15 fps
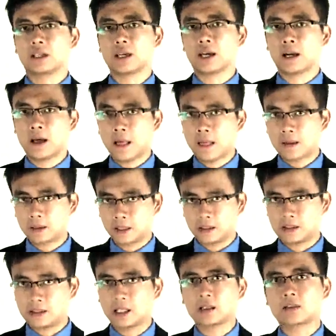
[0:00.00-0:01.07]
here, the
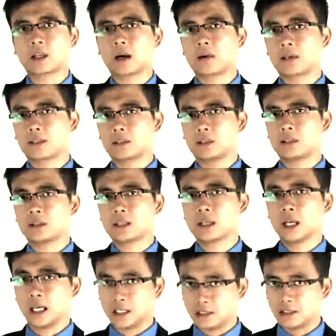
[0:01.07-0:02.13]
executive directors
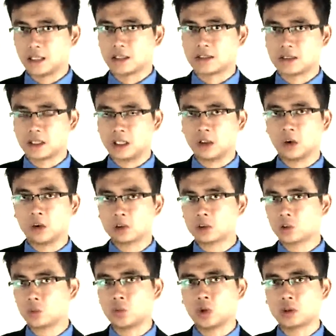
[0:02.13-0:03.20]
assist in order
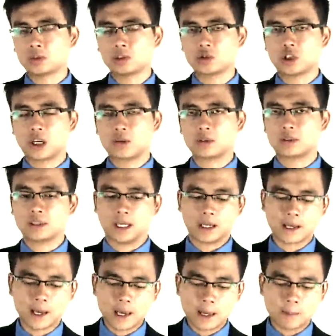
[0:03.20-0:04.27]
to run the
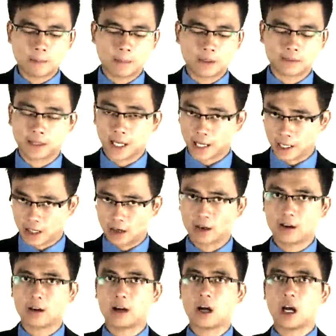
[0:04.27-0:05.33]
charity, but they are
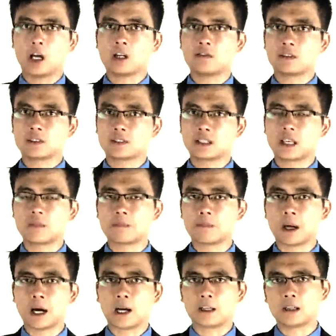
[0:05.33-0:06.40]
overseen
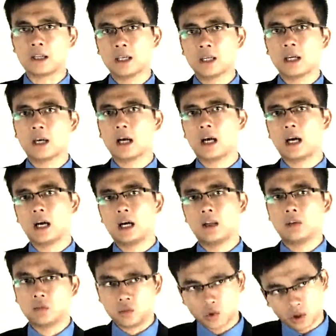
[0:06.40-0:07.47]
by
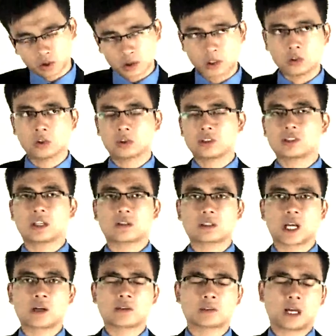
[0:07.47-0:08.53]
not the non-executive
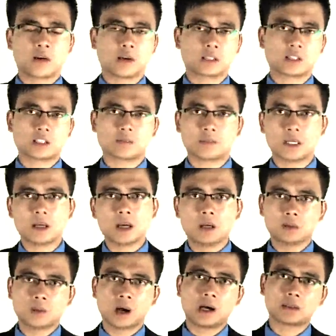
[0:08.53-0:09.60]
directors, but
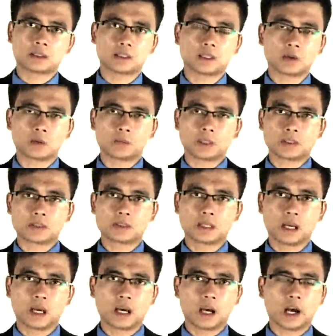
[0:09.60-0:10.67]
rather they will be
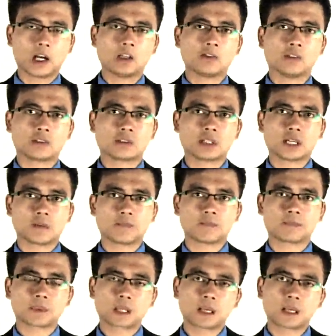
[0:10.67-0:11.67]
overseen